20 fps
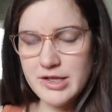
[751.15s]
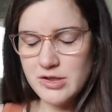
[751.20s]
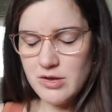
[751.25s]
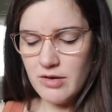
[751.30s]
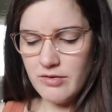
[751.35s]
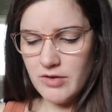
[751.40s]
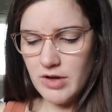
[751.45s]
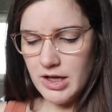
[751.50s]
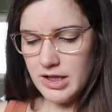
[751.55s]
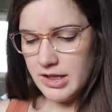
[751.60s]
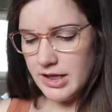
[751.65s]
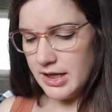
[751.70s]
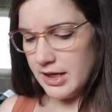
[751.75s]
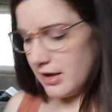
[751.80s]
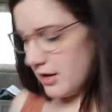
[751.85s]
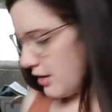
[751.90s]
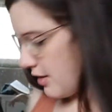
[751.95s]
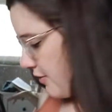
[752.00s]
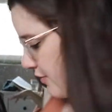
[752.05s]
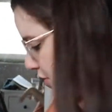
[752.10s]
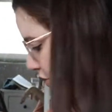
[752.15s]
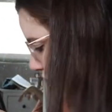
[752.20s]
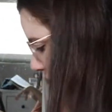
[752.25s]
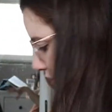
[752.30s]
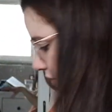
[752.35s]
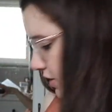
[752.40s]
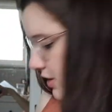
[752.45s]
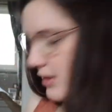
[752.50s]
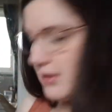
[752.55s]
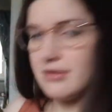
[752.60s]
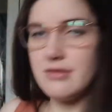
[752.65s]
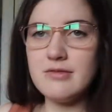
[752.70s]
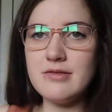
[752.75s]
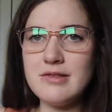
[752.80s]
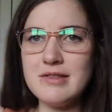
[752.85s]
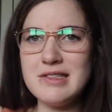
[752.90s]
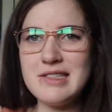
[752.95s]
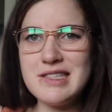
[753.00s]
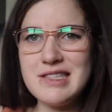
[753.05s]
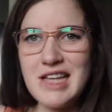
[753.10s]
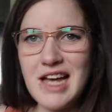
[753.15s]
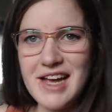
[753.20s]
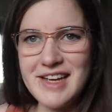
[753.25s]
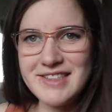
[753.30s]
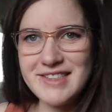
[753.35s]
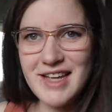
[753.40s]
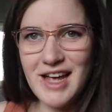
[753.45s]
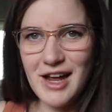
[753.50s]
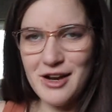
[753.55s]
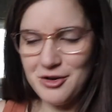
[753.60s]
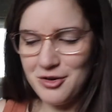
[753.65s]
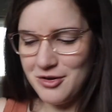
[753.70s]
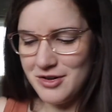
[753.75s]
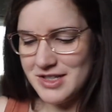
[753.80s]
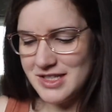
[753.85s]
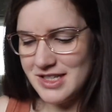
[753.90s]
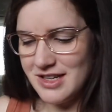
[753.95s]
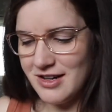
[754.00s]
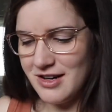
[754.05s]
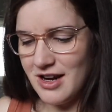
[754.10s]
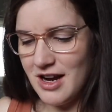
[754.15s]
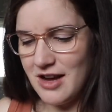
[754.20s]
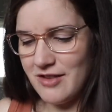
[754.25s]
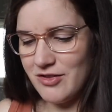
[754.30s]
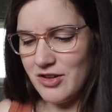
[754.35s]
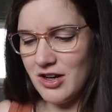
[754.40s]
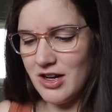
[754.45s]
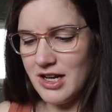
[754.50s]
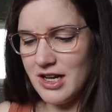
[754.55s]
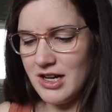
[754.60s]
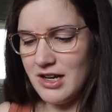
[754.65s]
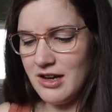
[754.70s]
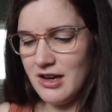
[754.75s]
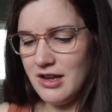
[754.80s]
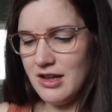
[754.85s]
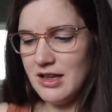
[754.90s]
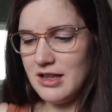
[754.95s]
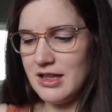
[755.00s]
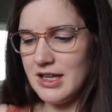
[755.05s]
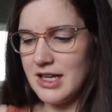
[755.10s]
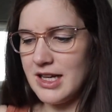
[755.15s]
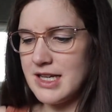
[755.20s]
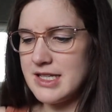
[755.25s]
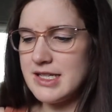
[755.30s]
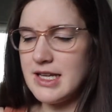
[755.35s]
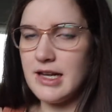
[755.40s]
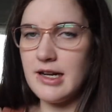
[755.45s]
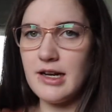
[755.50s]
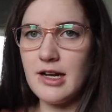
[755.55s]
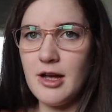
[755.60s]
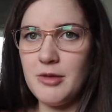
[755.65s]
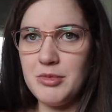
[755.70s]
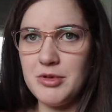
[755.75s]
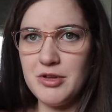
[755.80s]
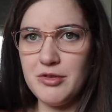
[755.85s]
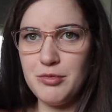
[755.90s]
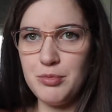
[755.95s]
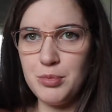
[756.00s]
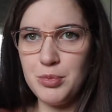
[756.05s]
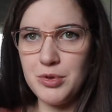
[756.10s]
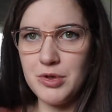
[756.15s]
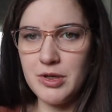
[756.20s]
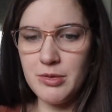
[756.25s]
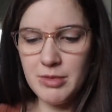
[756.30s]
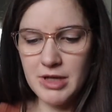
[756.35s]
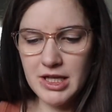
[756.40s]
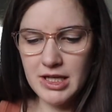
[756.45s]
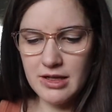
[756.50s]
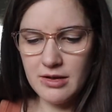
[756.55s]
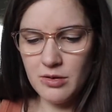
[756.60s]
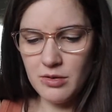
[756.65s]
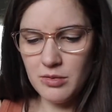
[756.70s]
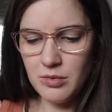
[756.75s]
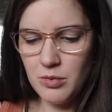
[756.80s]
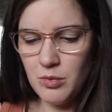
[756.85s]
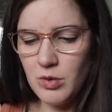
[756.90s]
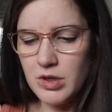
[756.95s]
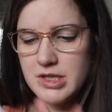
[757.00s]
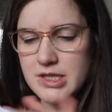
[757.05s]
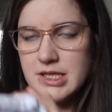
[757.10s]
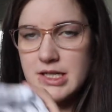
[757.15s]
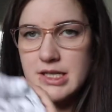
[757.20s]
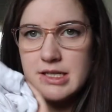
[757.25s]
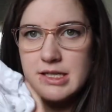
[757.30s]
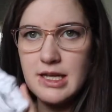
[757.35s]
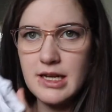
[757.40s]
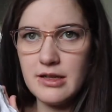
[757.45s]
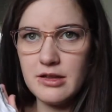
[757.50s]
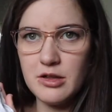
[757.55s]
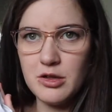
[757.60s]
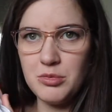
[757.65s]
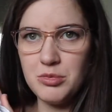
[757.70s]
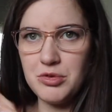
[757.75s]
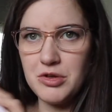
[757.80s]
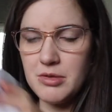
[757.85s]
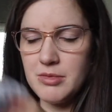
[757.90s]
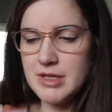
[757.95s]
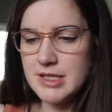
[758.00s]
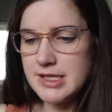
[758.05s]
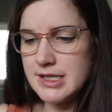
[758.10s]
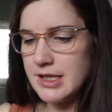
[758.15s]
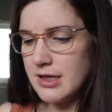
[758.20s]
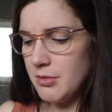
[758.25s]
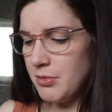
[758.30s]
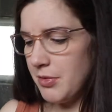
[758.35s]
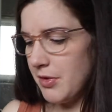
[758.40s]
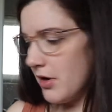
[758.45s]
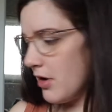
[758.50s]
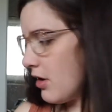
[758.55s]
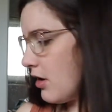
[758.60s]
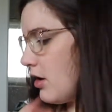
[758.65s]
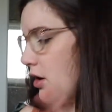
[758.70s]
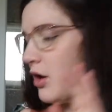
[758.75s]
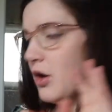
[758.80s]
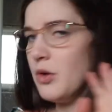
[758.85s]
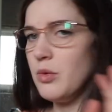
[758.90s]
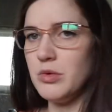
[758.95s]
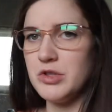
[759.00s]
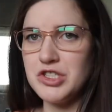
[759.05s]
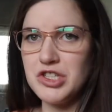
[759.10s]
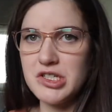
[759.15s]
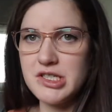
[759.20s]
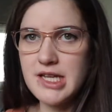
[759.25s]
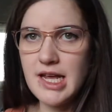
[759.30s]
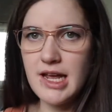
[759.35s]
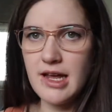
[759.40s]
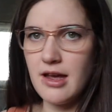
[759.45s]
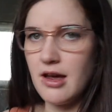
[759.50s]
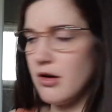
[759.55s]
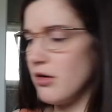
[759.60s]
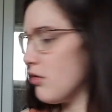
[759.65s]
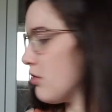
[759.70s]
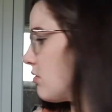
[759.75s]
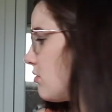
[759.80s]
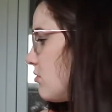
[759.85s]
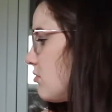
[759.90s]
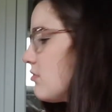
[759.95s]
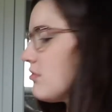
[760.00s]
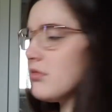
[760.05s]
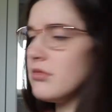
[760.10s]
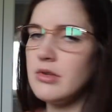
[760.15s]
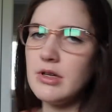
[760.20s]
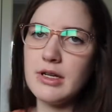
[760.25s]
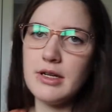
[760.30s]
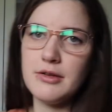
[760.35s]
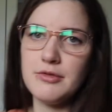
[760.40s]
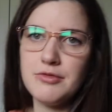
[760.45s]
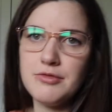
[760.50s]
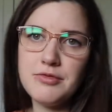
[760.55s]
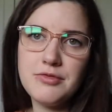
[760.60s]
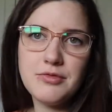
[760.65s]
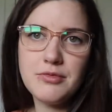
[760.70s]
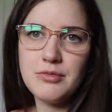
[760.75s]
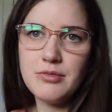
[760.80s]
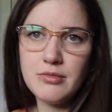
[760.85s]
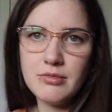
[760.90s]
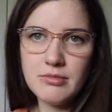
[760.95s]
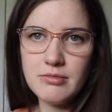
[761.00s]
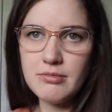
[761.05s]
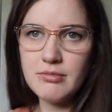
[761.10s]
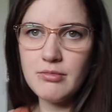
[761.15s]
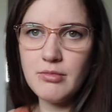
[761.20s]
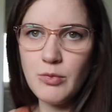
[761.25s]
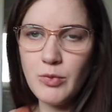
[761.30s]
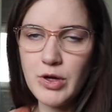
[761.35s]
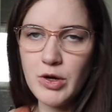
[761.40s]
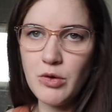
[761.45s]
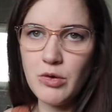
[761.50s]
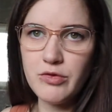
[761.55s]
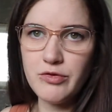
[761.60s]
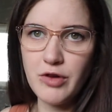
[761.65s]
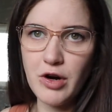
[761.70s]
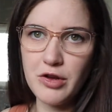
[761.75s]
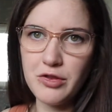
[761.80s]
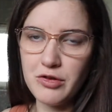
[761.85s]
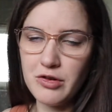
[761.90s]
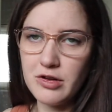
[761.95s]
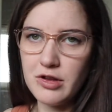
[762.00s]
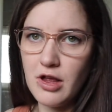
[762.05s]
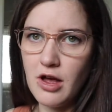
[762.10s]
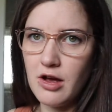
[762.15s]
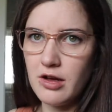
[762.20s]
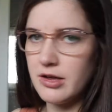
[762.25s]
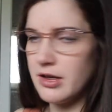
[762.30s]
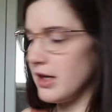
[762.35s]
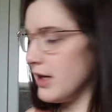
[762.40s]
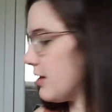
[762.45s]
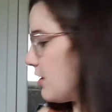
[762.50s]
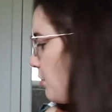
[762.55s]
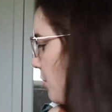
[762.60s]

so I've got like a few different size categories here. I've got, like I said, a couple of preemie onesies and a little preemie sleeper, which I'll take out if we go farther along in the